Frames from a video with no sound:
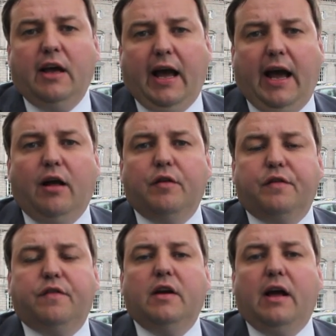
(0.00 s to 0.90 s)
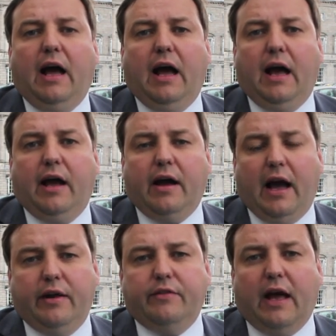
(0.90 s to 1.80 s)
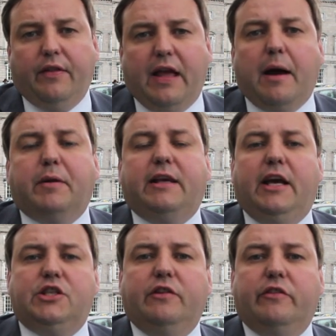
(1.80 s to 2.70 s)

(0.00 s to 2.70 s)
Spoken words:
health, and the application